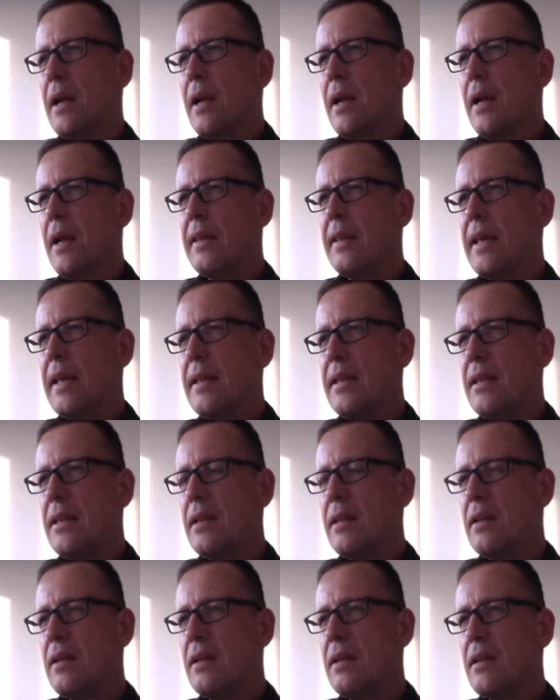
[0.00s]
And
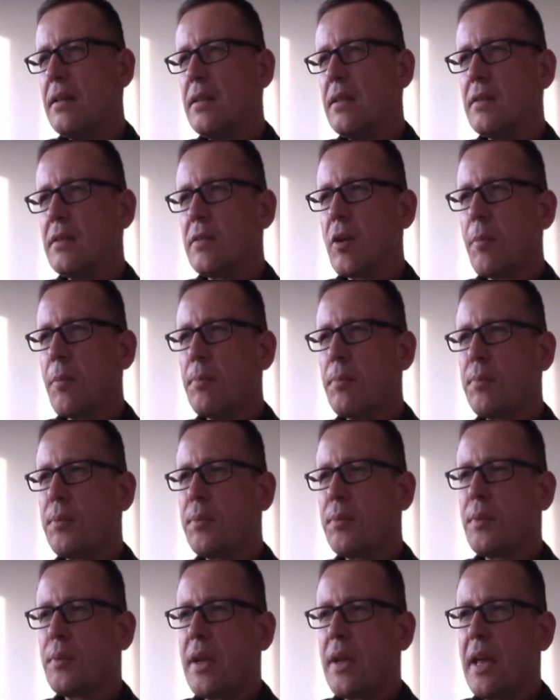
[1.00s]
then in the top
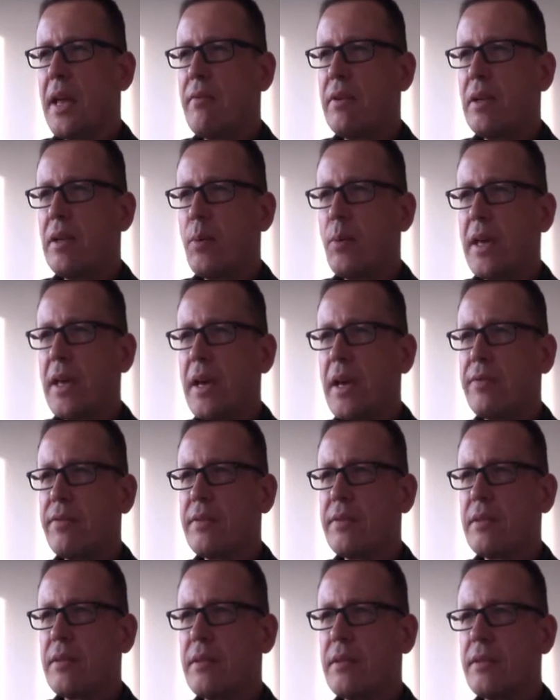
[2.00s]
level we
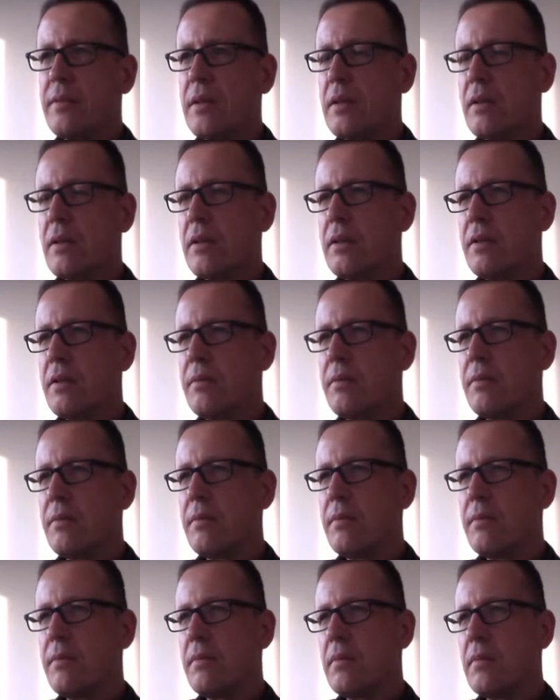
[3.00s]
have the
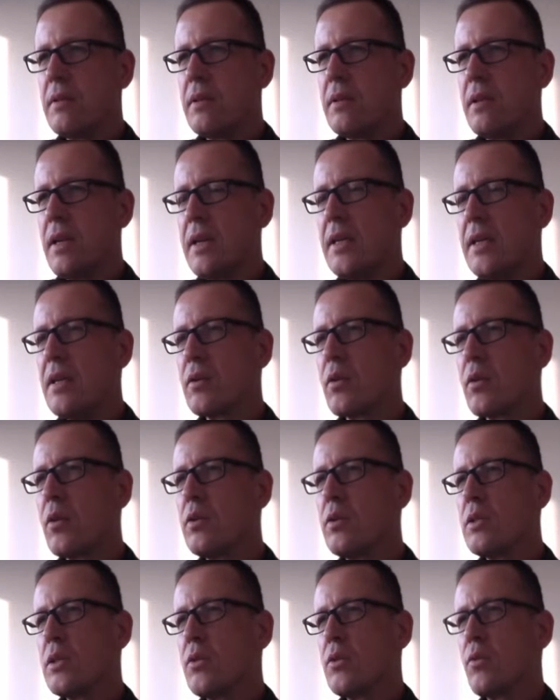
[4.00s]
linear
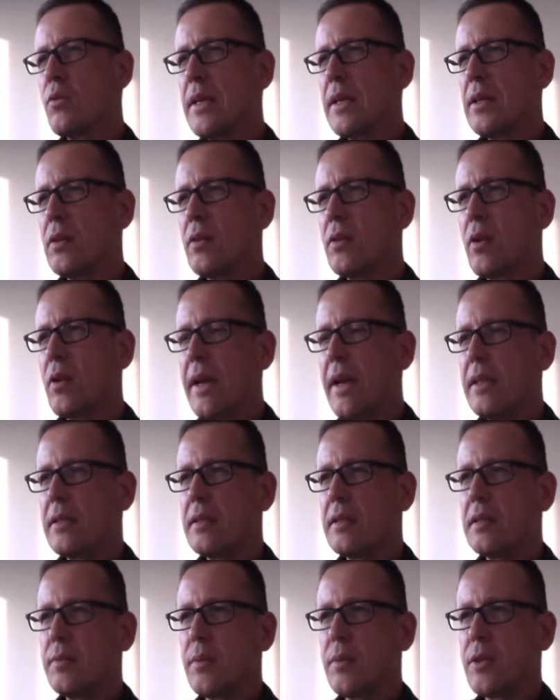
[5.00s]
concentrating
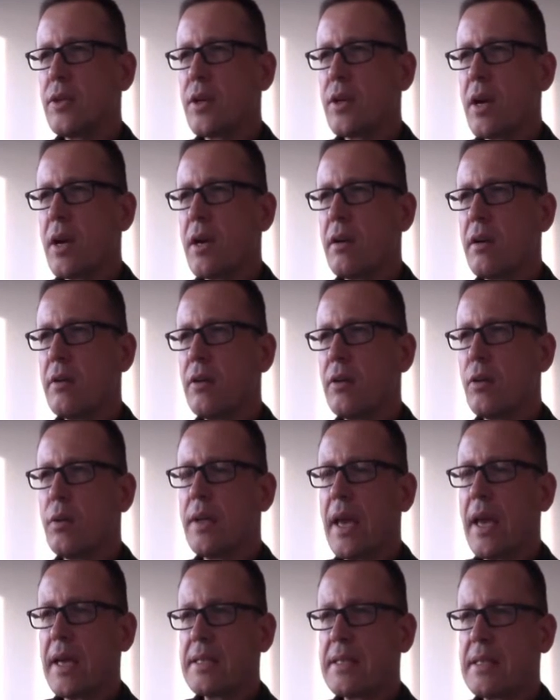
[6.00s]
collectors, which are
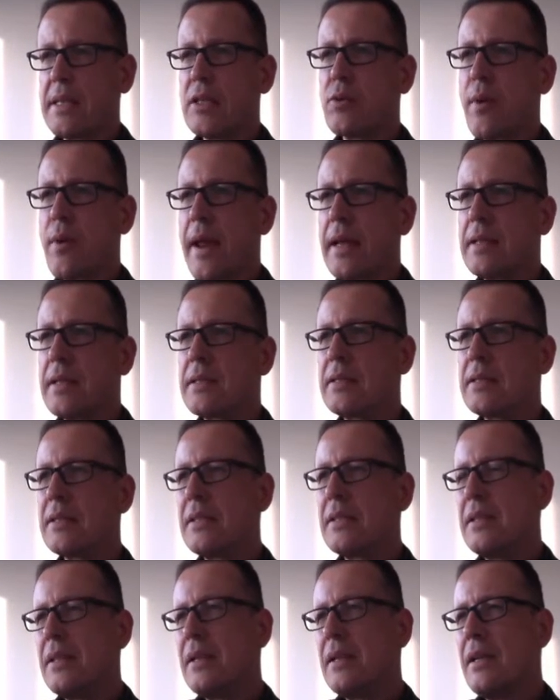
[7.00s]
uniaxially tracked.
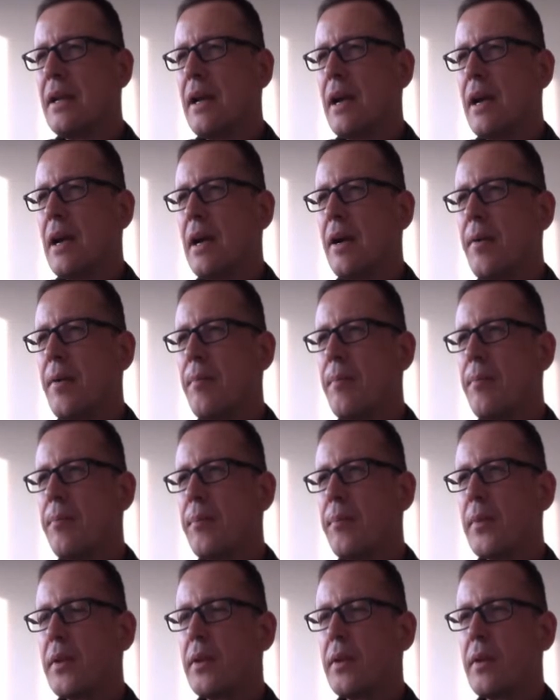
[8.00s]

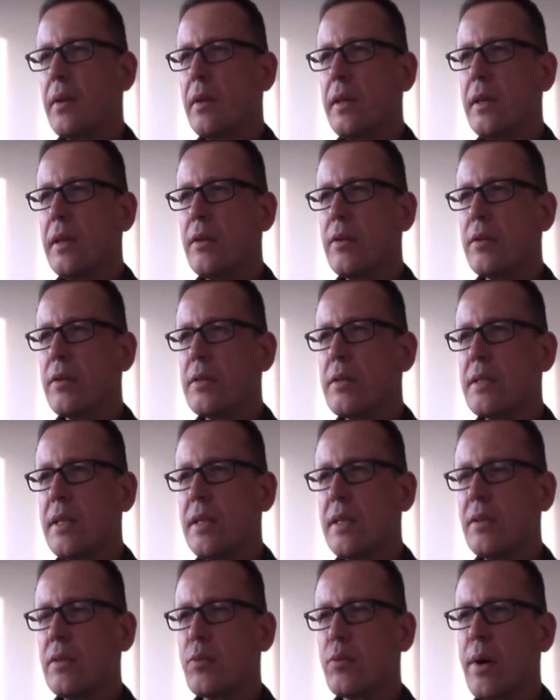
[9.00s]
Here you
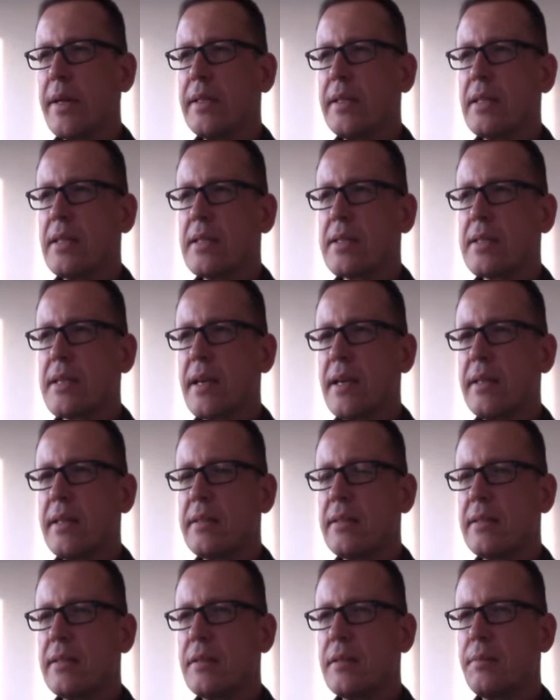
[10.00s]
see on the right hand
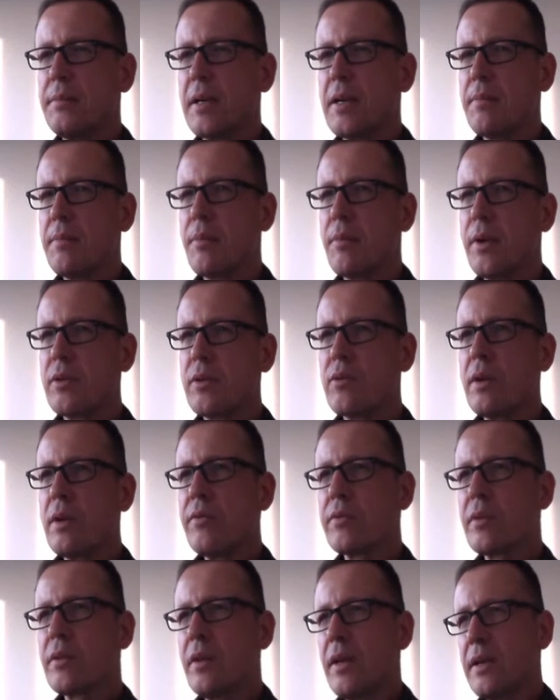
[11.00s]
side the parabolic
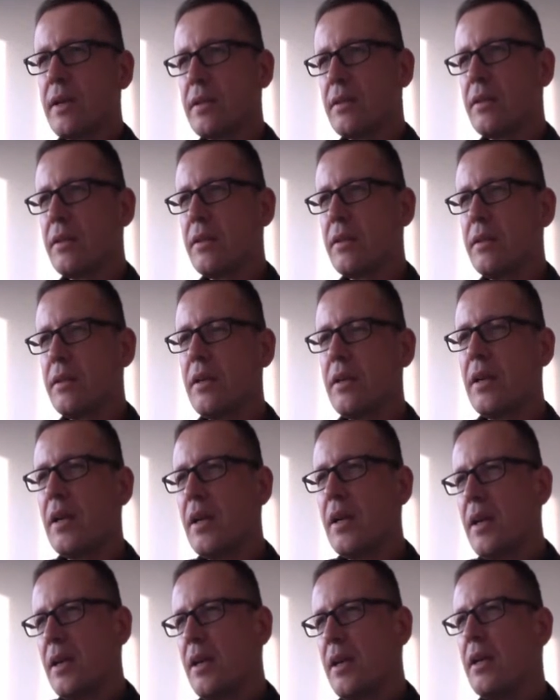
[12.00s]
trough collector,
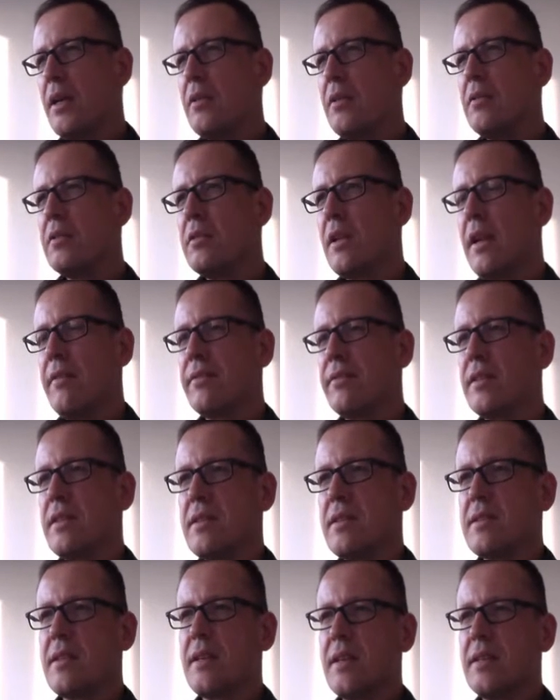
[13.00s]
and on the left
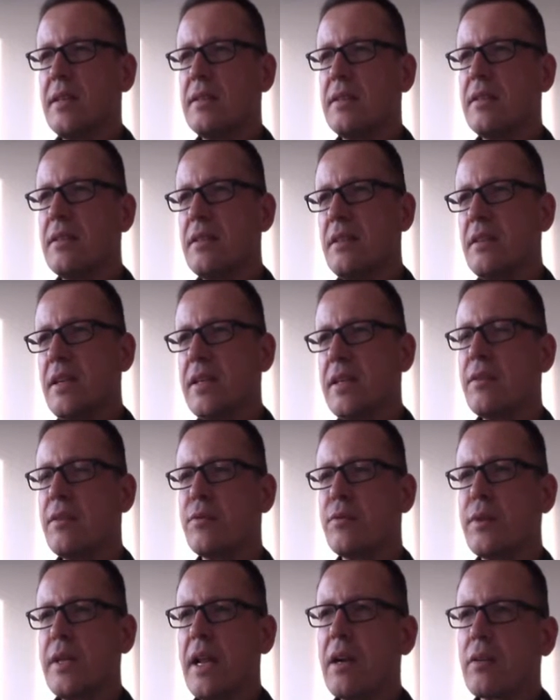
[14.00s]
hand side the linear
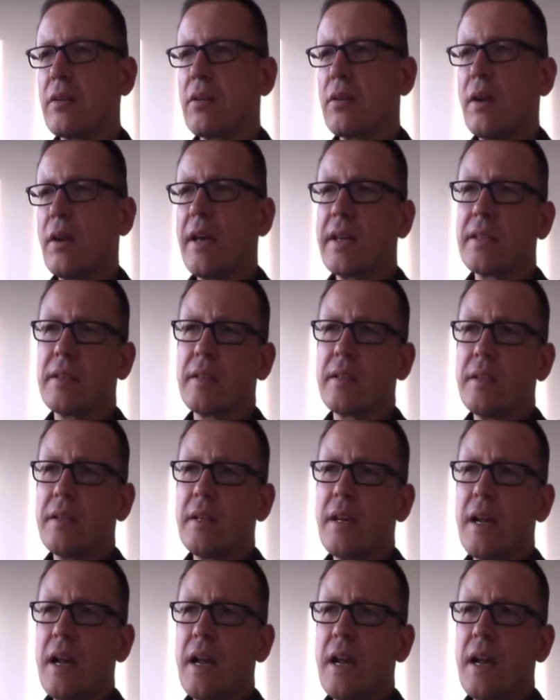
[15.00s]
Fresnel collector.